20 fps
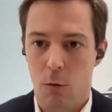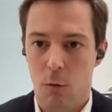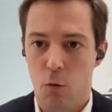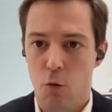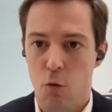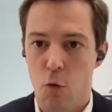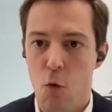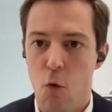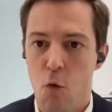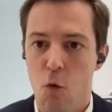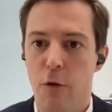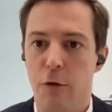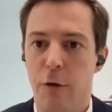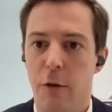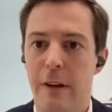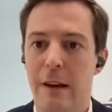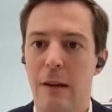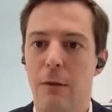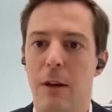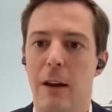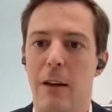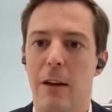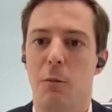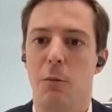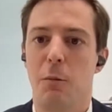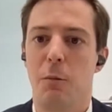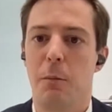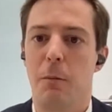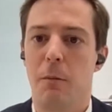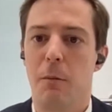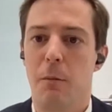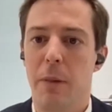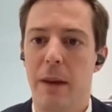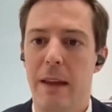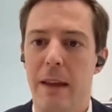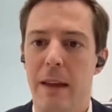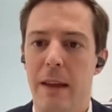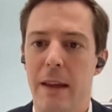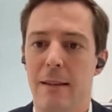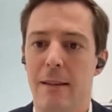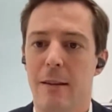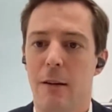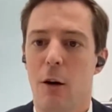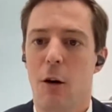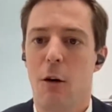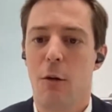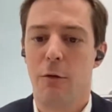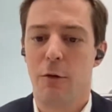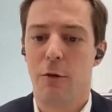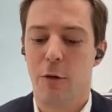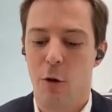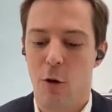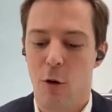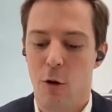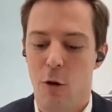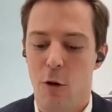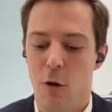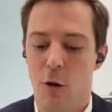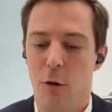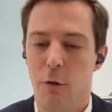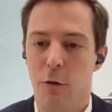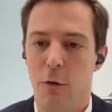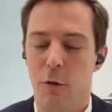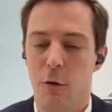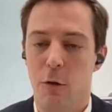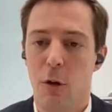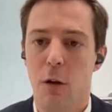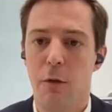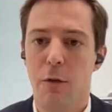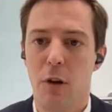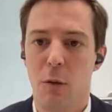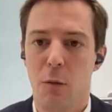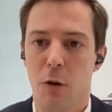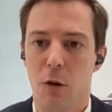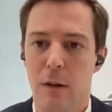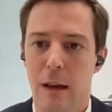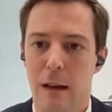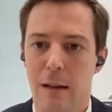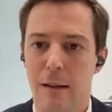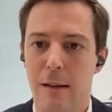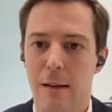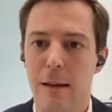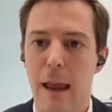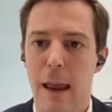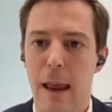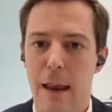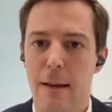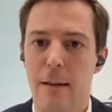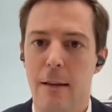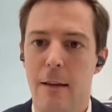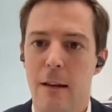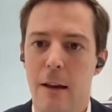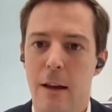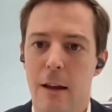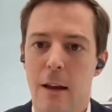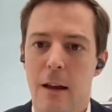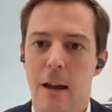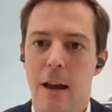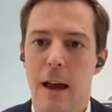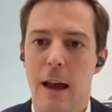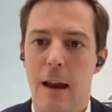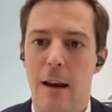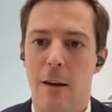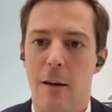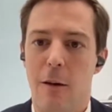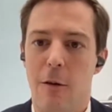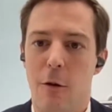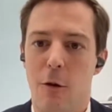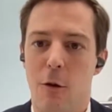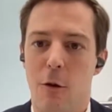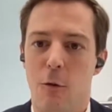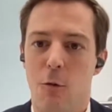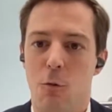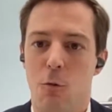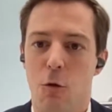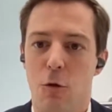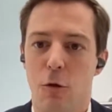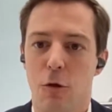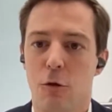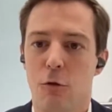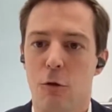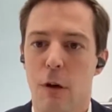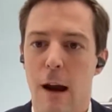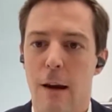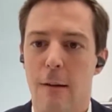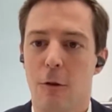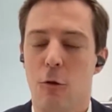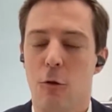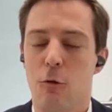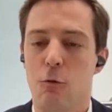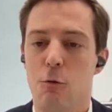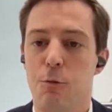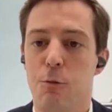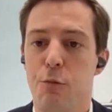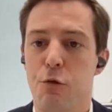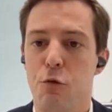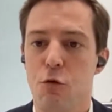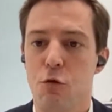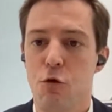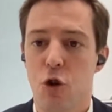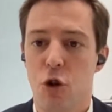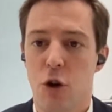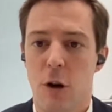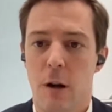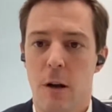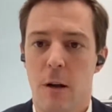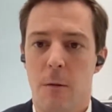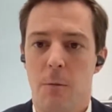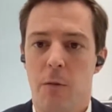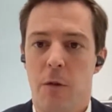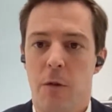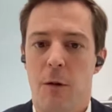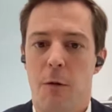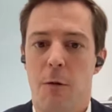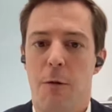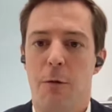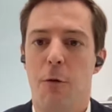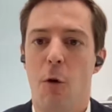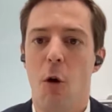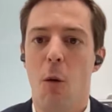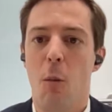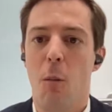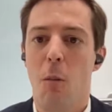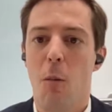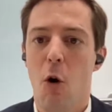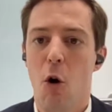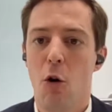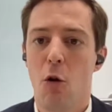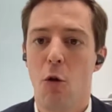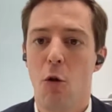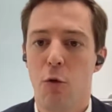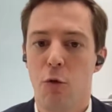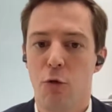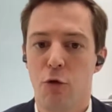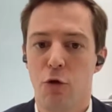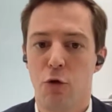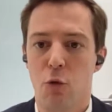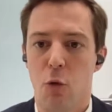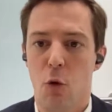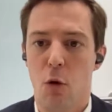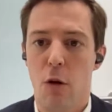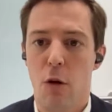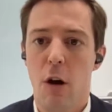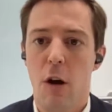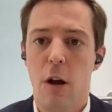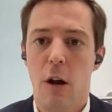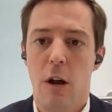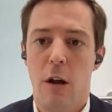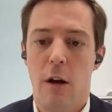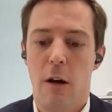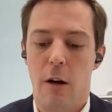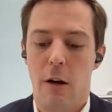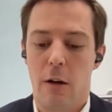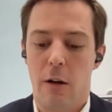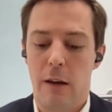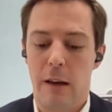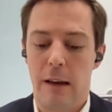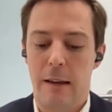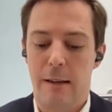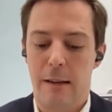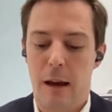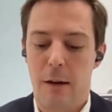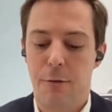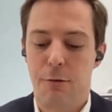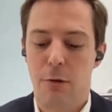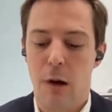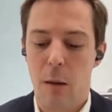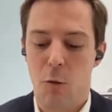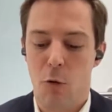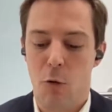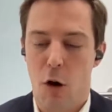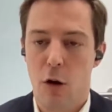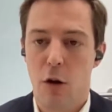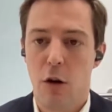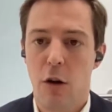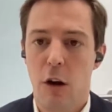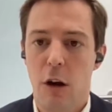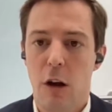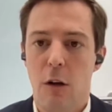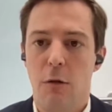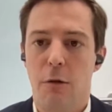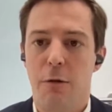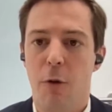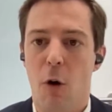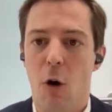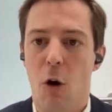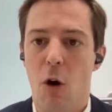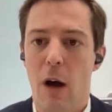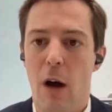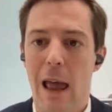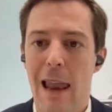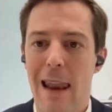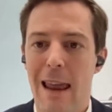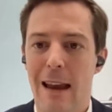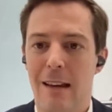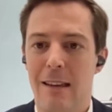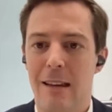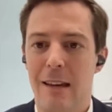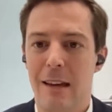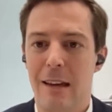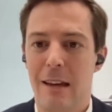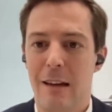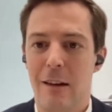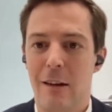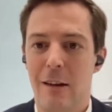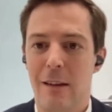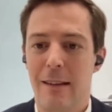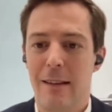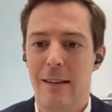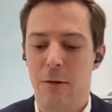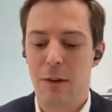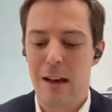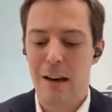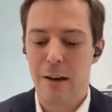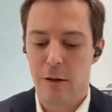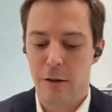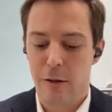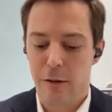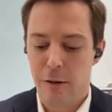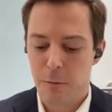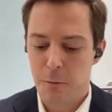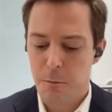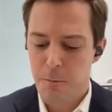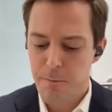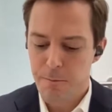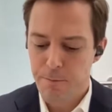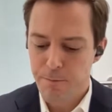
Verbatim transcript: rule the civilian bits of the of the government and state and uh, will try to push for more control uh, in that framework for elected uh, civilians.